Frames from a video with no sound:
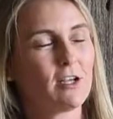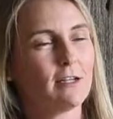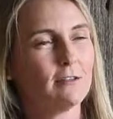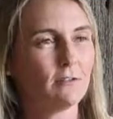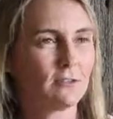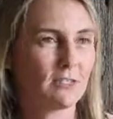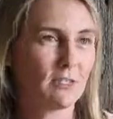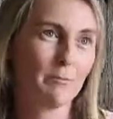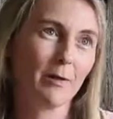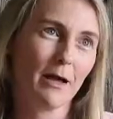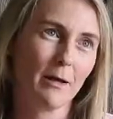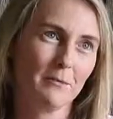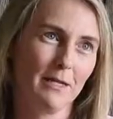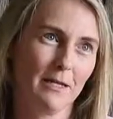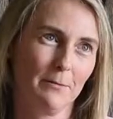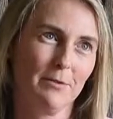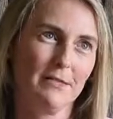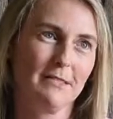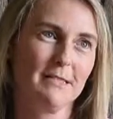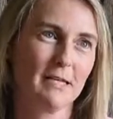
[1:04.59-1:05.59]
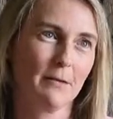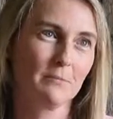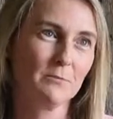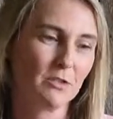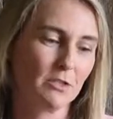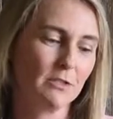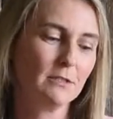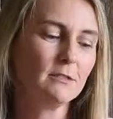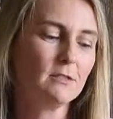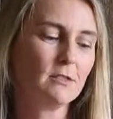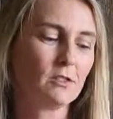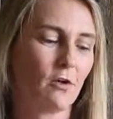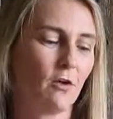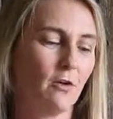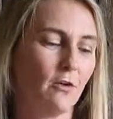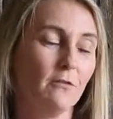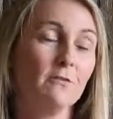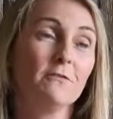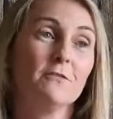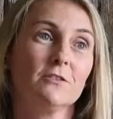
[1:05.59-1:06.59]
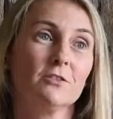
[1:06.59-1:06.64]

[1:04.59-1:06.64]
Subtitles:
I looked at public perceptions of